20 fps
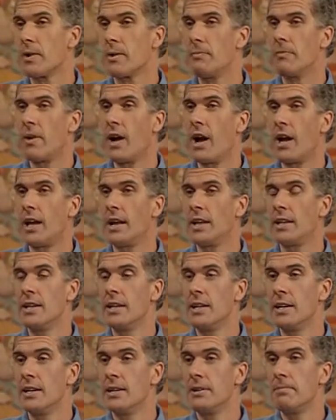My
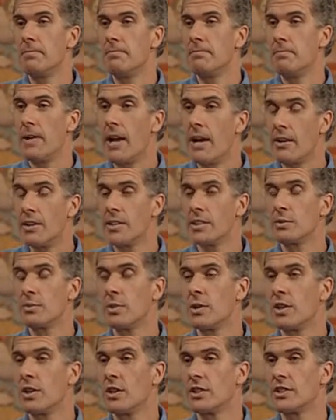parents were
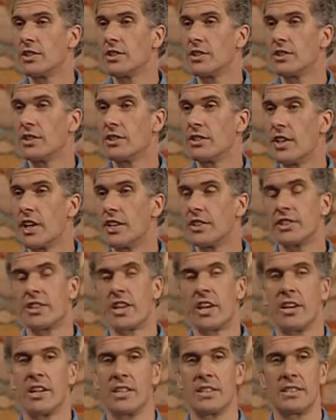not
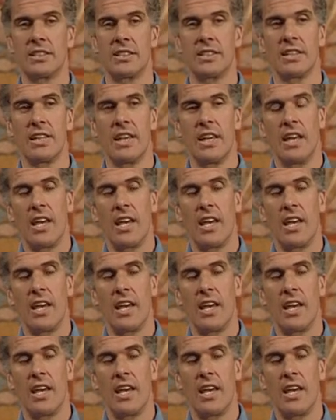churchgoers.